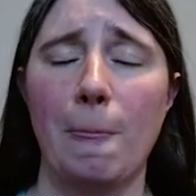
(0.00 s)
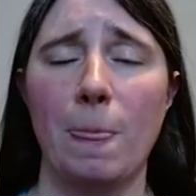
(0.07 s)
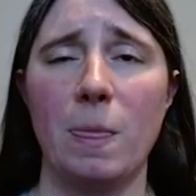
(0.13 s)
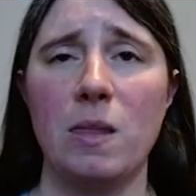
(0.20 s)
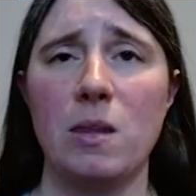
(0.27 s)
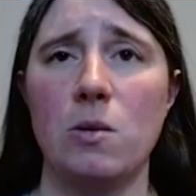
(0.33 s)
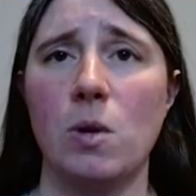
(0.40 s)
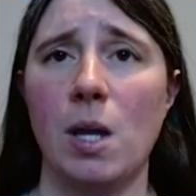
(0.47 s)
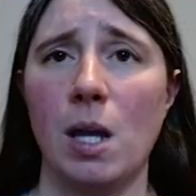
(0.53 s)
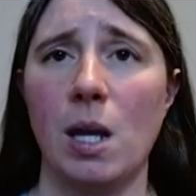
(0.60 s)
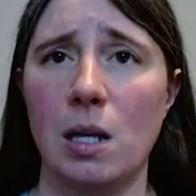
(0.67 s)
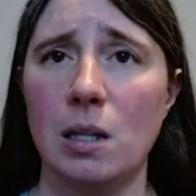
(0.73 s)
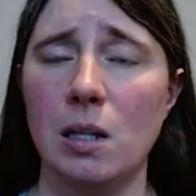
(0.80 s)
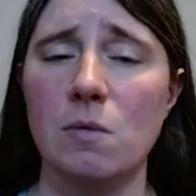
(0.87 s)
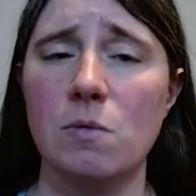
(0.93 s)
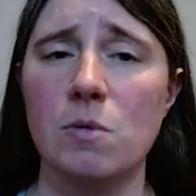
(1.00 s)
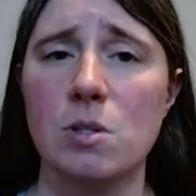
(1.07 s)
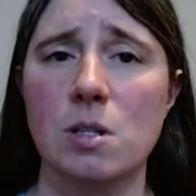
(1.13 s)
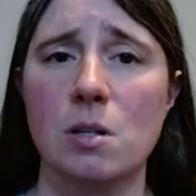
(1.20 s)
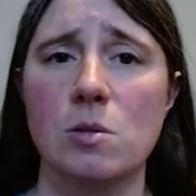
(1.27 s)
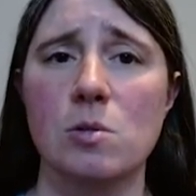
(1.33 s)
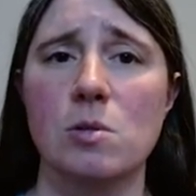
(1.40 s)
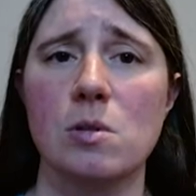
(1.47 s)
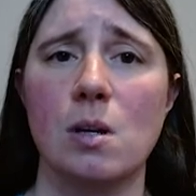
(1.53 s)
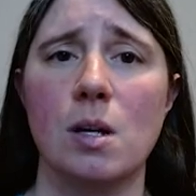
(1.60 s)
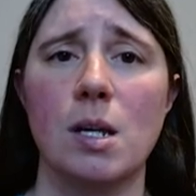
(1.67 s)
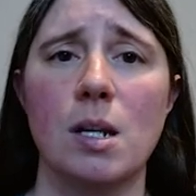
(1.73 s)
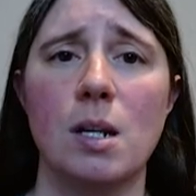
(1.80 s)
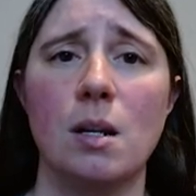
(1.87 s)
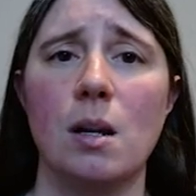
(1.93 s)
You can leave the stencils
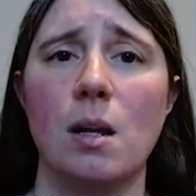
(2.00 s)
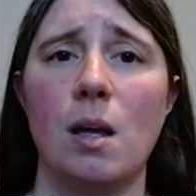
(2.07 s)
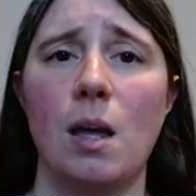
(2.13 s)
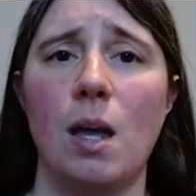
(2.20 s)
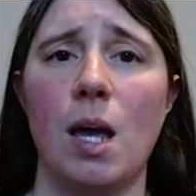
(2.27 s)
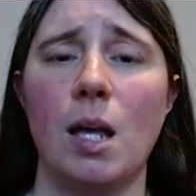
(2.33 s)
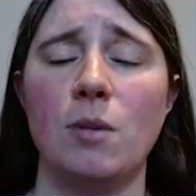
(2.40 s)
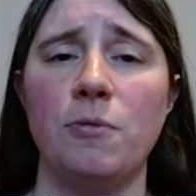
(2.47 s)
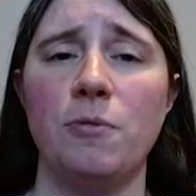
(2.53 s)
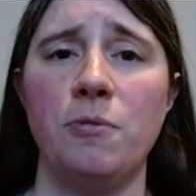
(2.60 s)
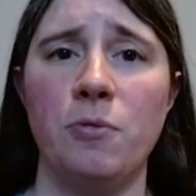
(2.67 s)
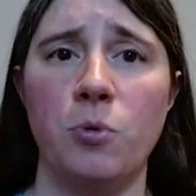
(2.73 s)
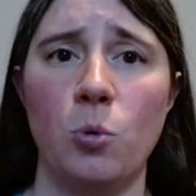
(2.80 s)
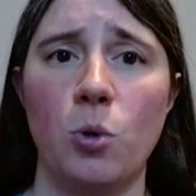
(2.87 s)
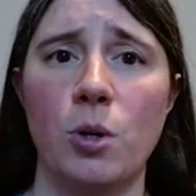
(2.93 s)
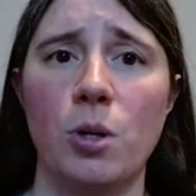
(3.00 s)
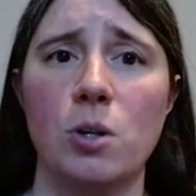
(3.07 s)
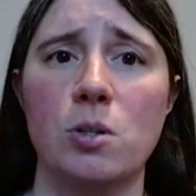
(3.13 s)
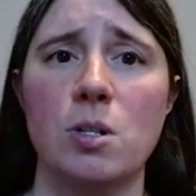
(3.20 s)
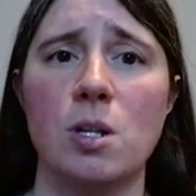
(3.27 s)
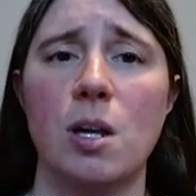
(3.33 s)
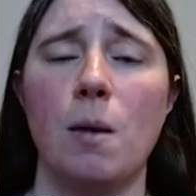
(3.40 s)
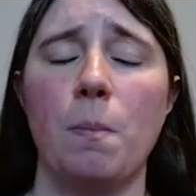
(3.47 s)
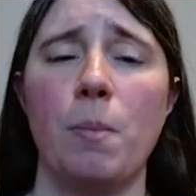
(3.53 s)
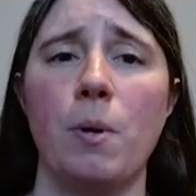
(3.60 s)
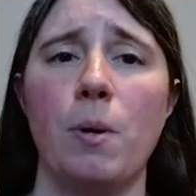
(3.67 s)
on at full cure temp.